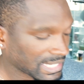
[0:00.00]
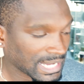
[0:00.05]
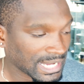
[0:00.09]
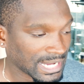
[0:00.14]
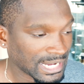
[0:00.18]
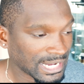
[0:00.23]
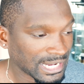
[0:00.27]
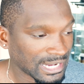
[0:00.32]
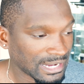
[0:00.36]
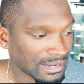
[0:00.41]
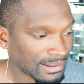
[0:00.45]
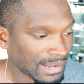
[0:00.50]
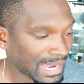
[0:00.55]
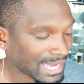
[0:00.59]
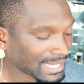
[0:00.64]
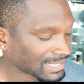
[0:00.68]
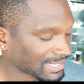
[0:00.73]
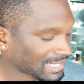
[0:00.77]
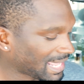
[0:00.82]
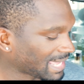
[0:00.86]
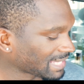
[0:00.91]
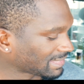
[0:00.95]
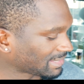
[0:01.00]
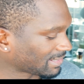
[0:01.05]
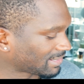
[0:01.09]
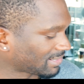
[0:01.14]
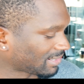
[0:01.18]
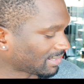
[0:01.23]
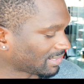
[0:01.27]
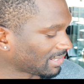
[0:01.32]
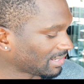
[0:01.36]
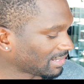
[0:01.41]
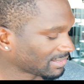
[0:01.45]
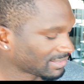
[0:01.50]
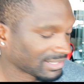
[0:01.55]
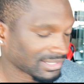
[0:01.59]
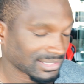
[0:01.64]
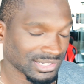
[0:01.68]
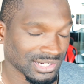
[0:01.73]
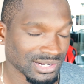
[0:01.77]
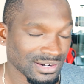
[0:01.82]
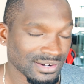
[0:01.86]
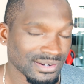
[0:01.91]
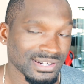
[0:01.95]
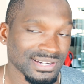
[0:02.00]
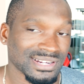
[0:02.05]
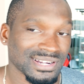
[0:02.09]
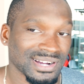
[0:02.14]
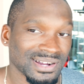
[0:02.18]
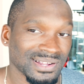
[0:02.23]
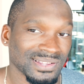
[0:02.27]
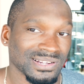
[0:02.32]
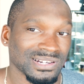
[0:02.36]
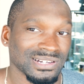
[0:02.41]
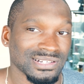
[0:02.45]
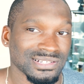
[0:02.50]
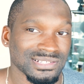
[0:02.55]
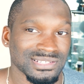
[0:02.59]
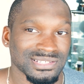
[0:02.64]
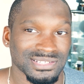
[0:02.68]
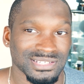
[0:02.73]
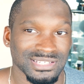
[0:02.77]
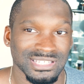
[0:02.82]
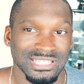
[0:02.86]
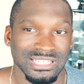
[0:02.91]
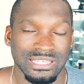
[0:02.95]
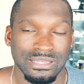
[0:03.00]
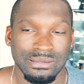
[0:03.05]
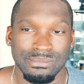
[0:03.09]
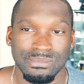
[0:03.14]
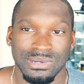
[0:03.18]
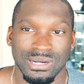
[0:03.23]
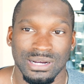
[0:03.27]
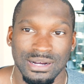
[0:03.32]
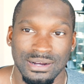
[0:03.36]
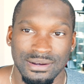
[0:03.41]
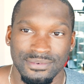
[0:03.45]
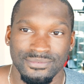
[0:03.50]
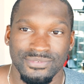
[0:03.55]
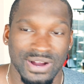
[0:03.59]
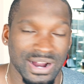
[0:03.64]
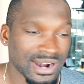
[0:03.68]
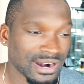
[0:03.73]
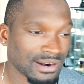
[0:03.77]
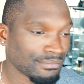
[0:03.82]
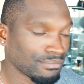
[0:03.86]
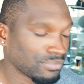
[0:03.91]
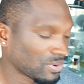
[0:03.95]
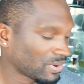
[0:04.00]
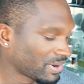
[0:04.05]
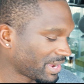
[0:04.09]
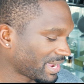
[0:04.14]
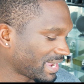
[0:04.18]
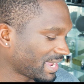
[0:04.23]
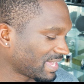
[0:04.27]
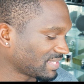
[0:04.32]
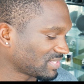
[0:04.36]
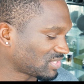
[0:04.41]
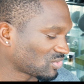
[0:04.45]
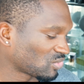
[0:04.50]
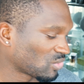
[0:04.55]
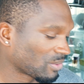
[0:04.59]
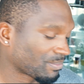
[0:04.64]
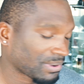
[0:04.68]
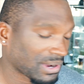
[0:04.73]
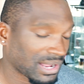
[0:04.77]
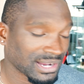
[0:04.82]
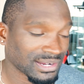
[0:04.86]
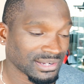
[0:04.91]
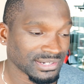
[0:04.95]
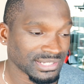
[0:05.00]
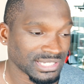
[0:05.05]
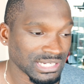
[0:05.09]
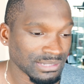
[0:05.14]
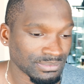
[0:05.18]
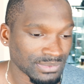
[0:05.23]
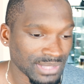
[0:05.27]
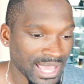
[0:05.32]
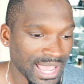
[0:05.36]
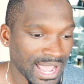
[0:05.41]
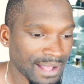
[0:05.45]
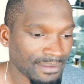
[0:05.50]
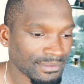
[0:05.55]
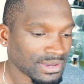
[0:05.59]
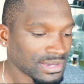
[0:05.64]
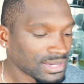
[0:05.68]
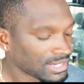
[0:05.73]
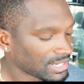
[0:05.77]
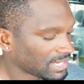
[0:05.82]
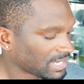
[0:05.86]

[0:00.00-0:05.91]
I like the current color scheme of our brand, so we're probably going to keep that.